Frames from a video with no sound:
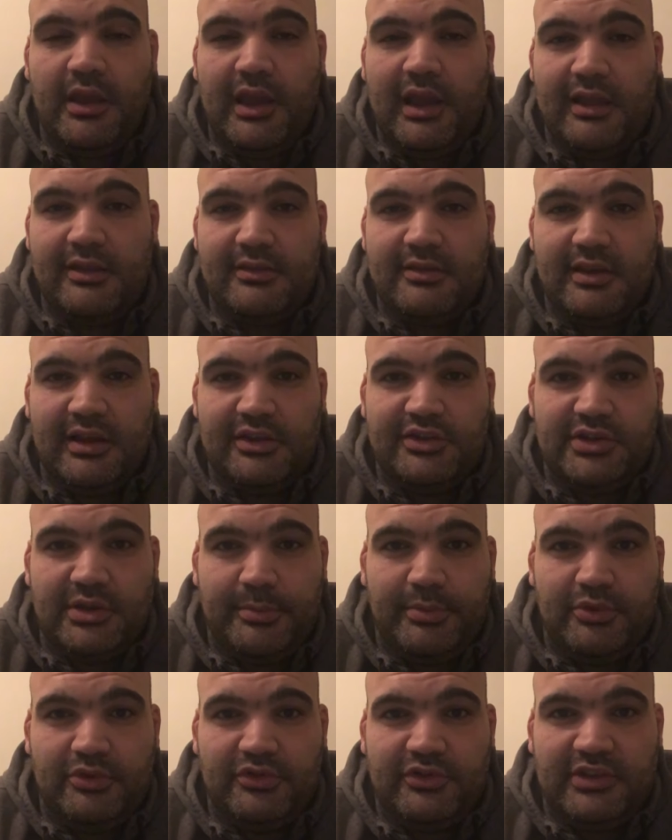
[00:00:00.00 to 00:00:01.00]
and touch
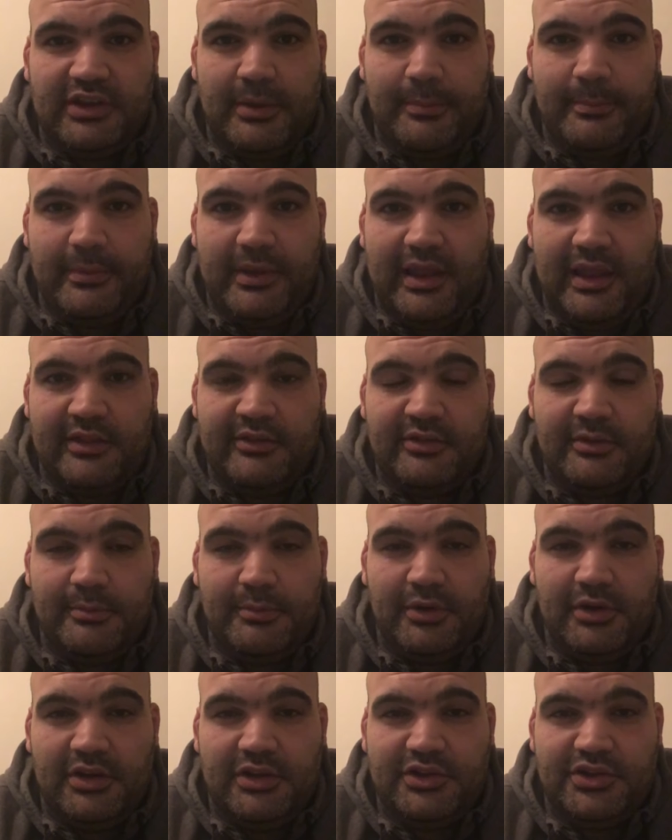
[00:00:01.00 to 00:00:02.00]
upon some
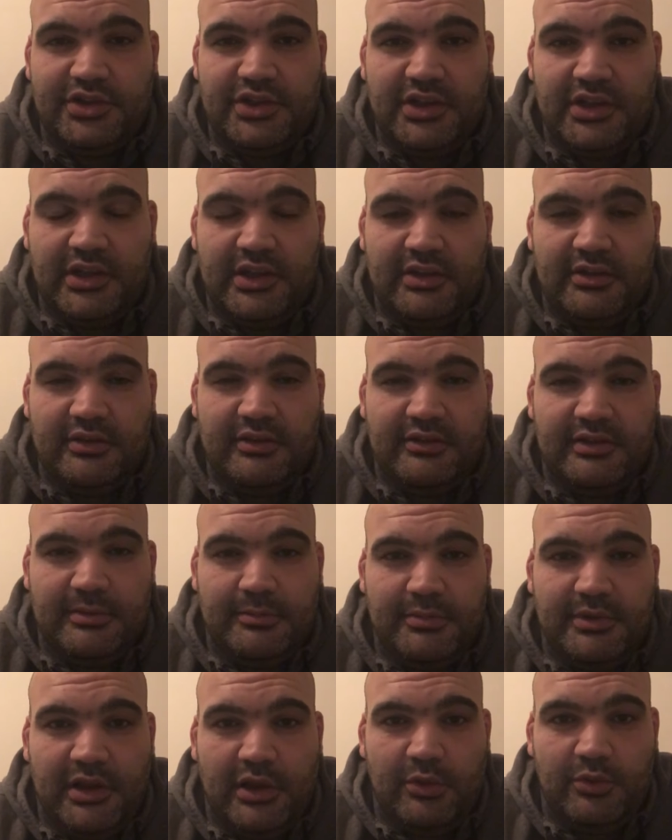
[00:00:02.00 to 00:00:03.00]
etymology and
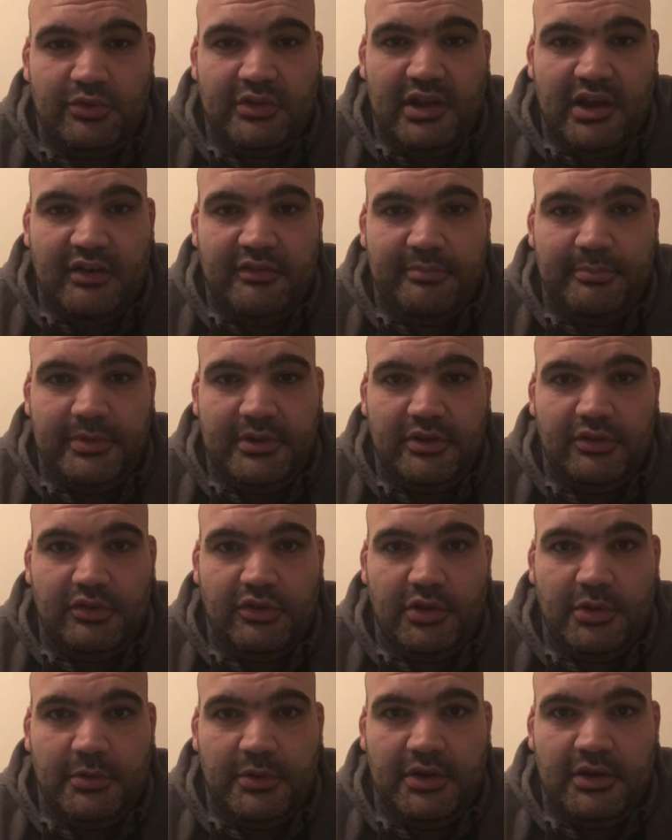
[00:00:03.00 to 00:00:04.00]
some notes that I've been
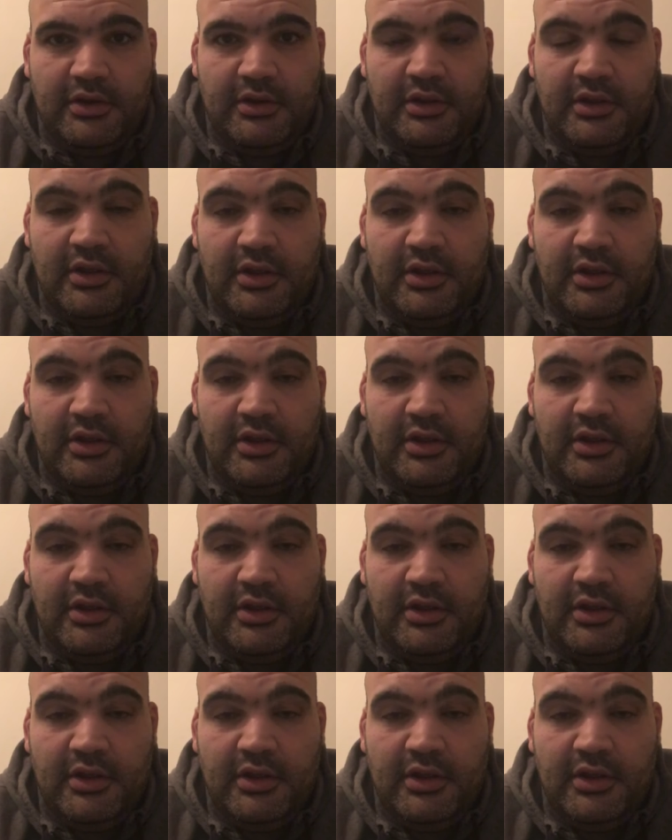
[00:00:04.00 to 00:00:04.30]
doing.